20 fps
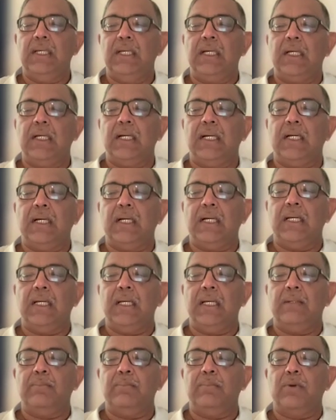
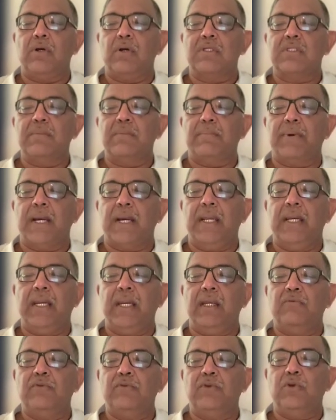It blocks the
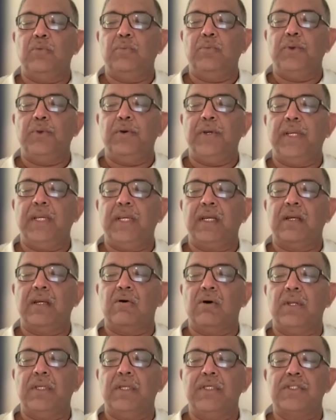binding of the opioid
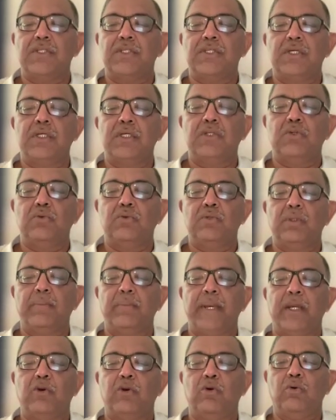agonist to the
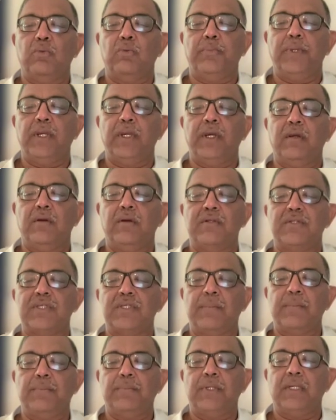micro-opioid
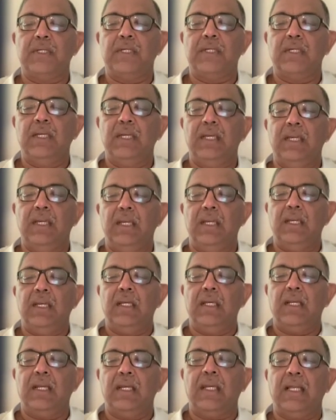receptor
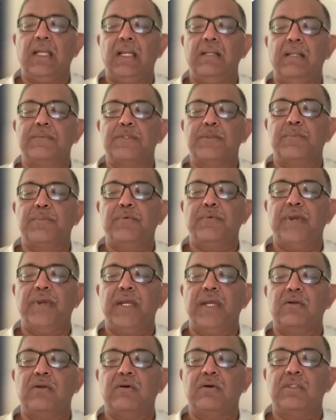and helps
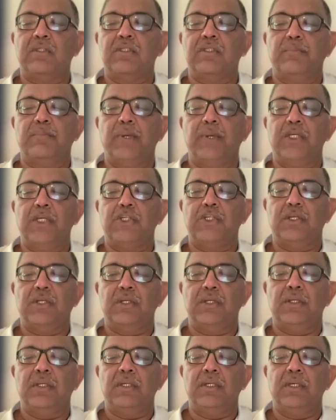prevent
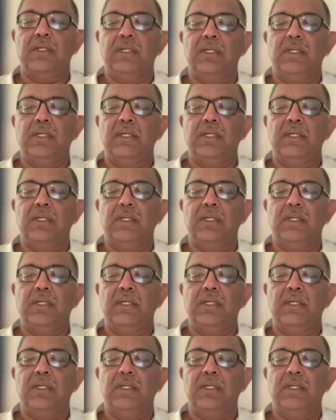constipation.